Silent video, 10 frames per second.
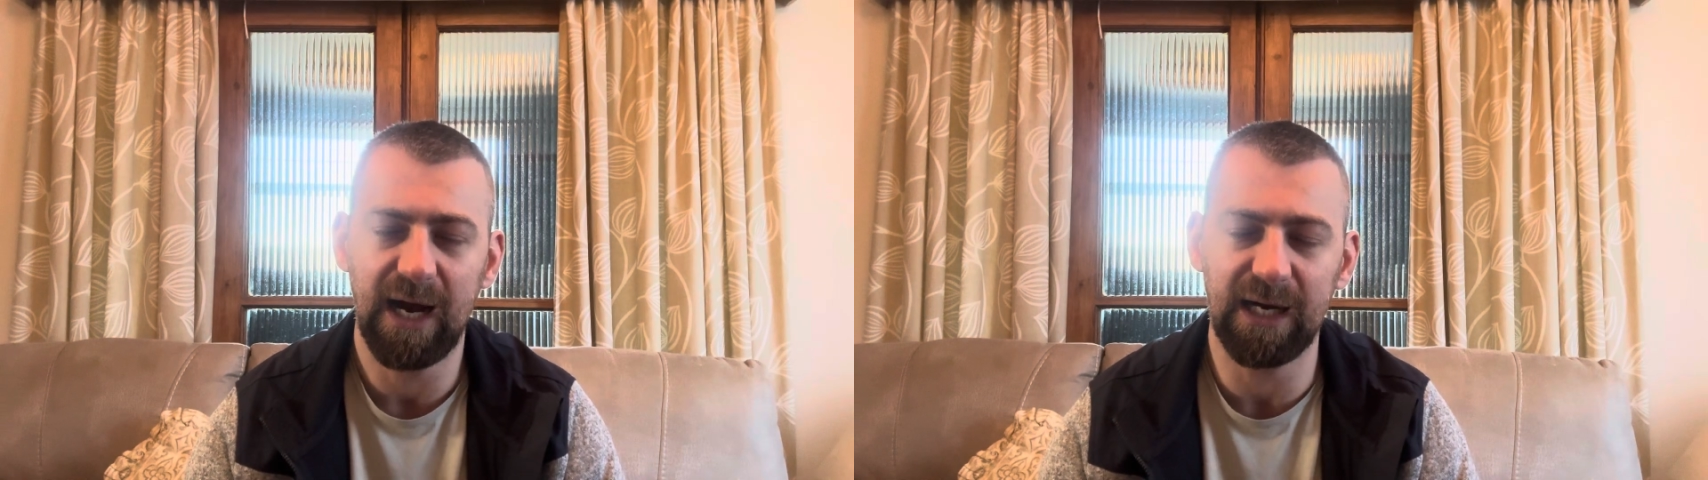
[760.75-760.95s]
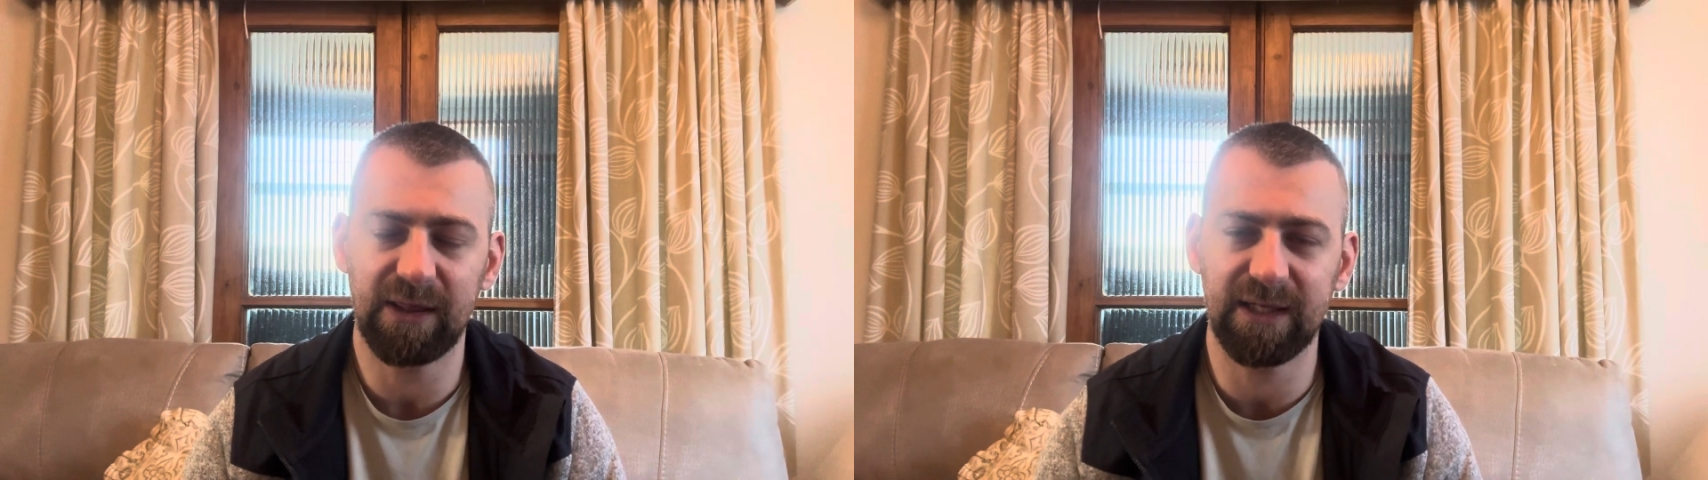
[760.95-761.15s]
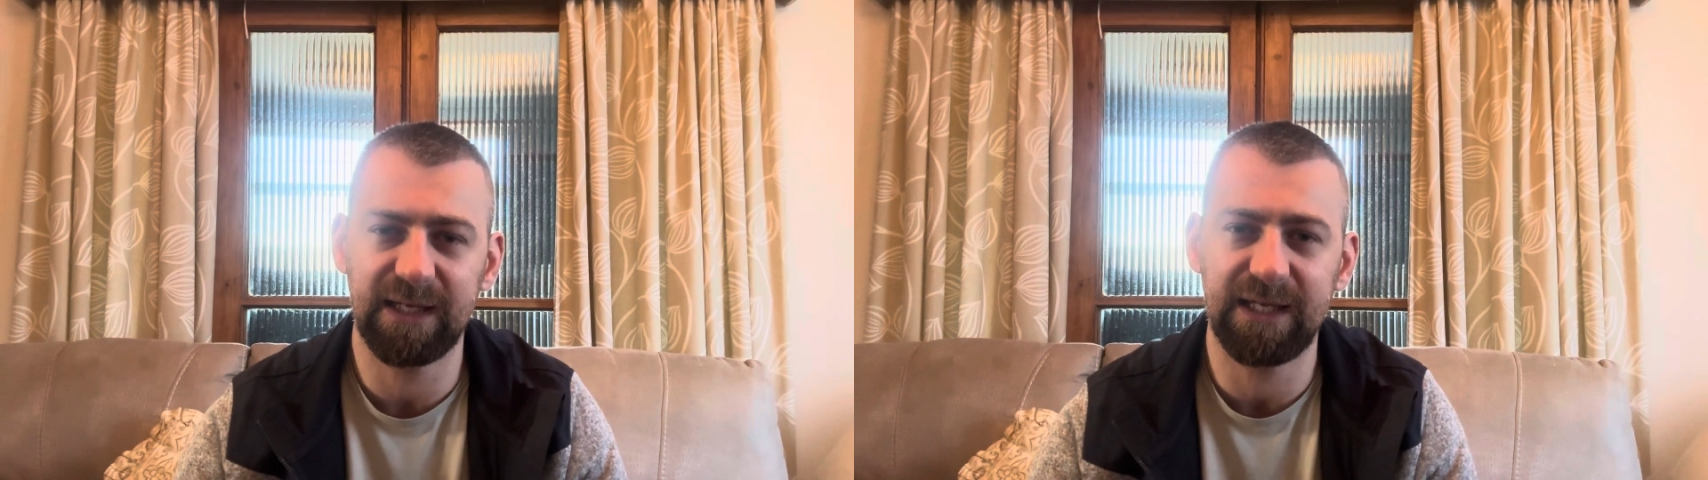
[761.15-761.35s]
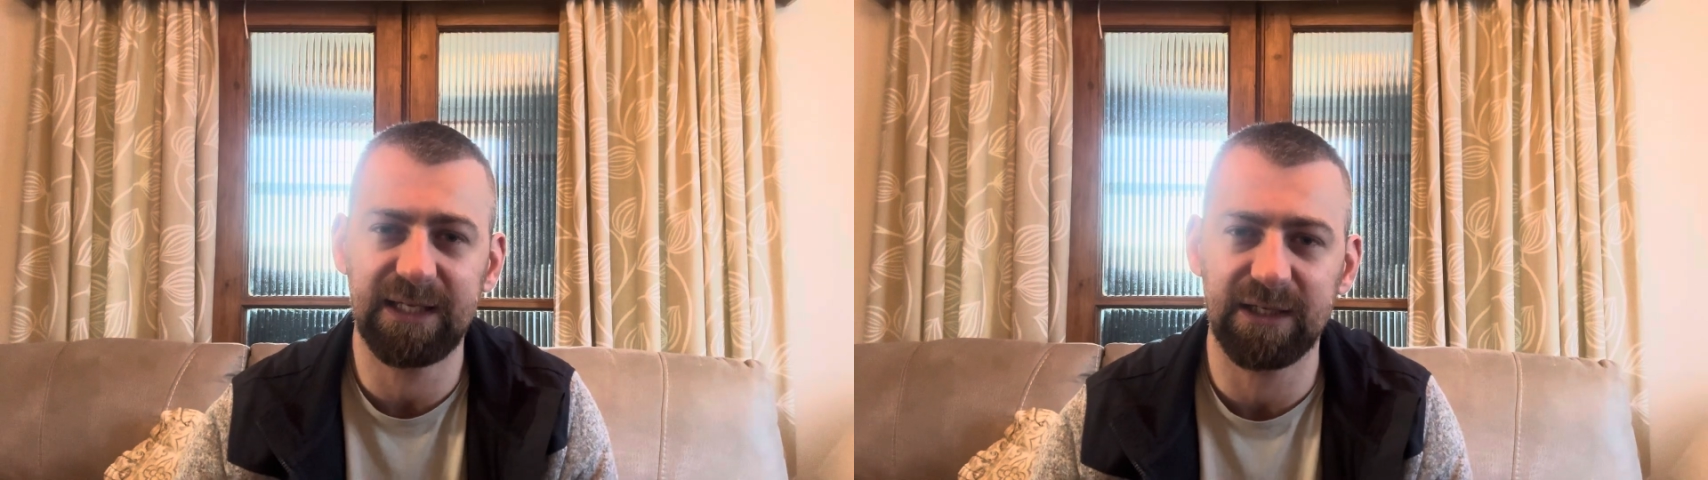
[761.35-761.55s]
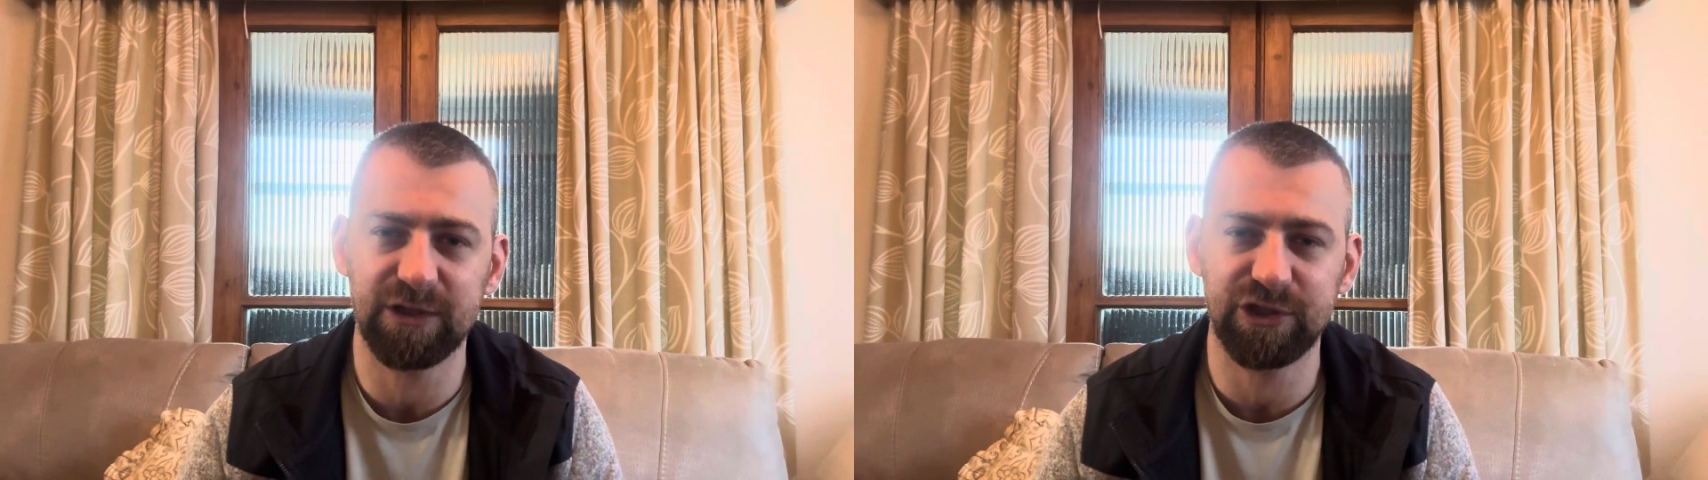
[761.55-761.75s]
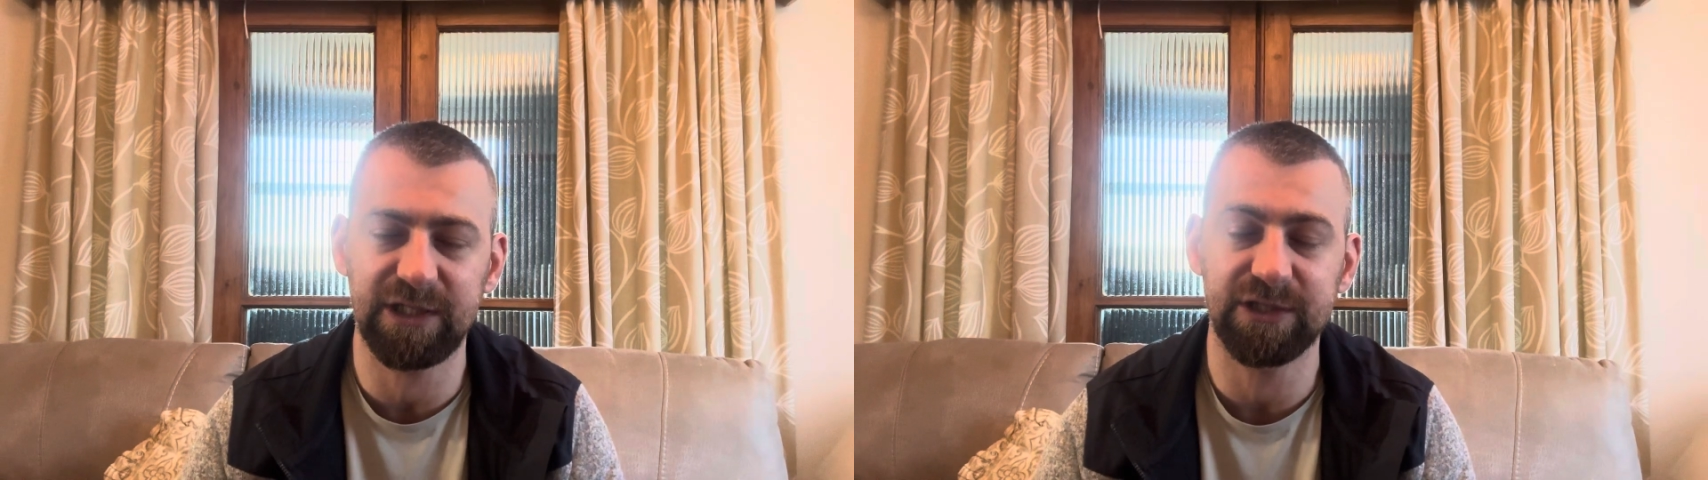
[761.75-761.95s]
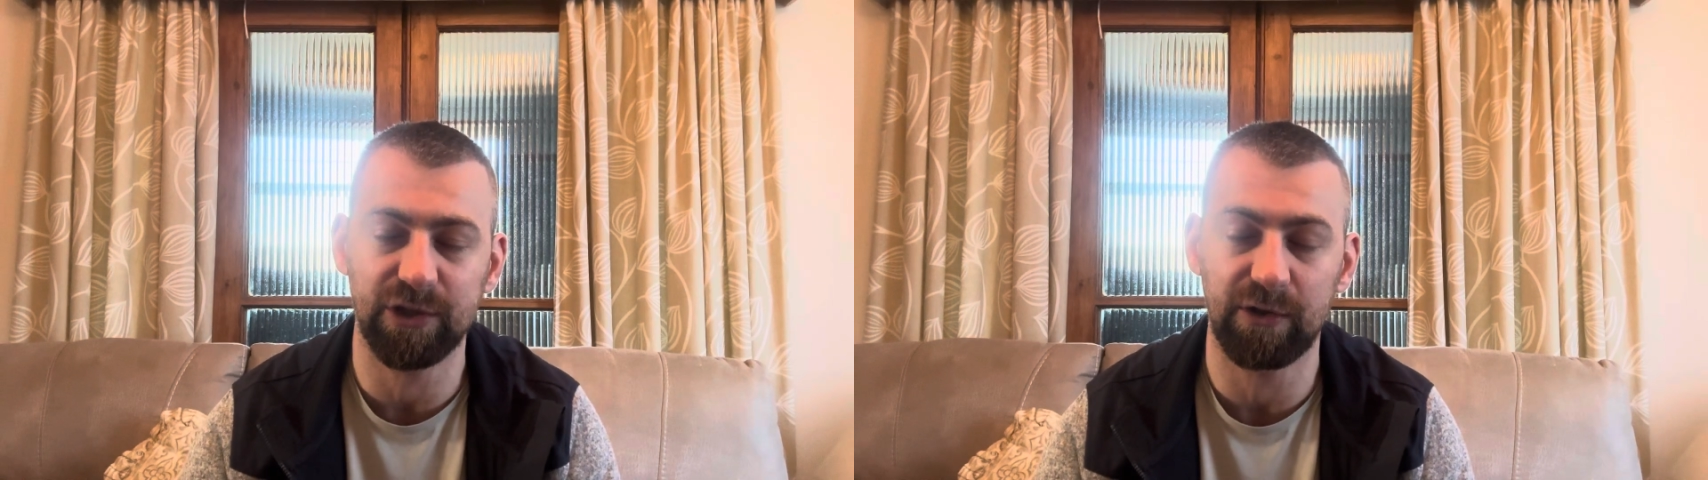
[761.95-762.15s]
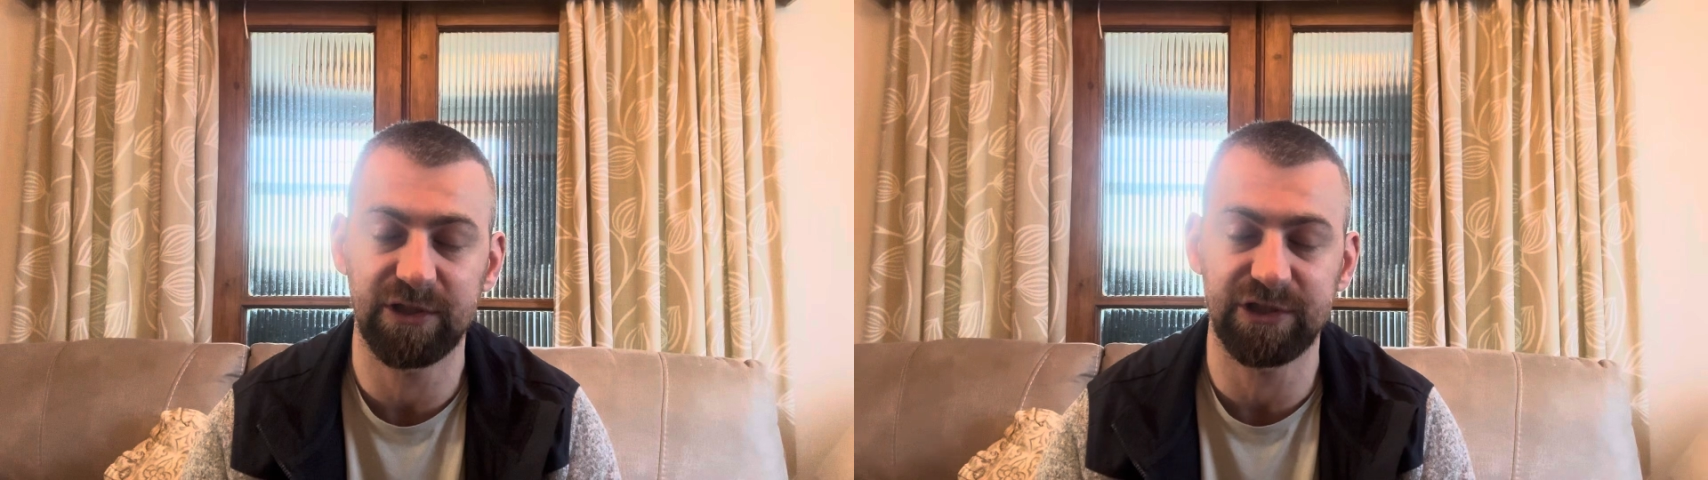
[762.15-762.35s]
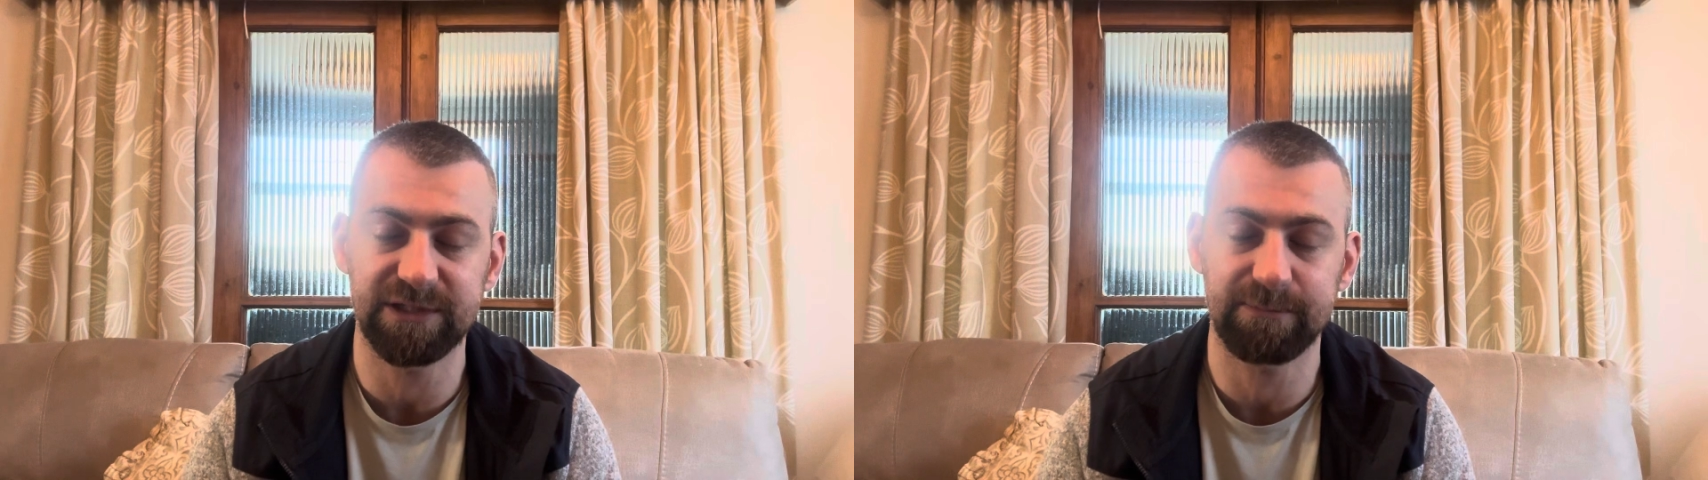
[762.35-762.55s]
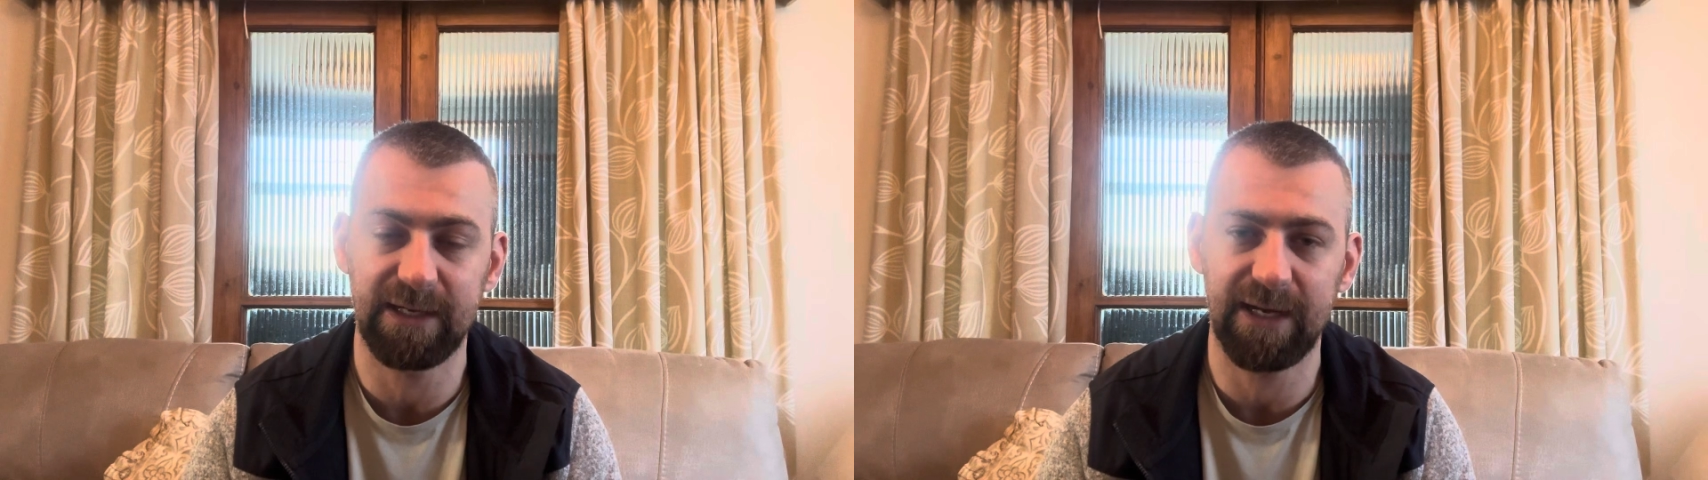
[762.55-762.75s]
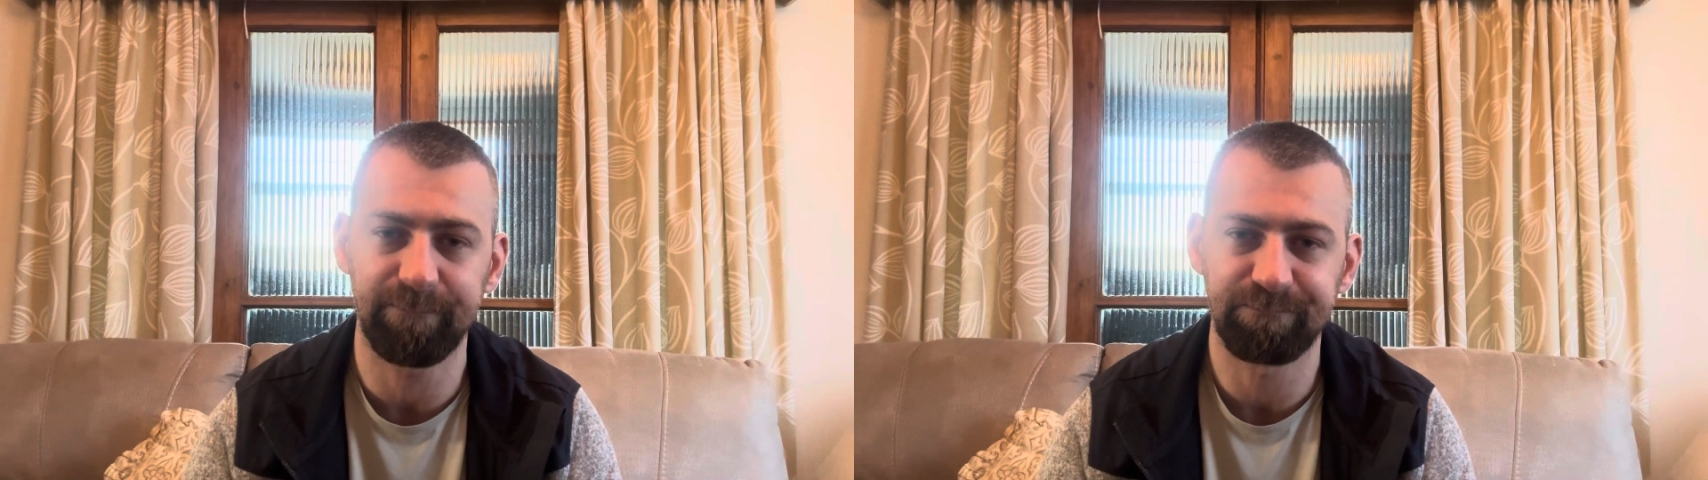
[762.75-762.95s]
And I think she's a mare.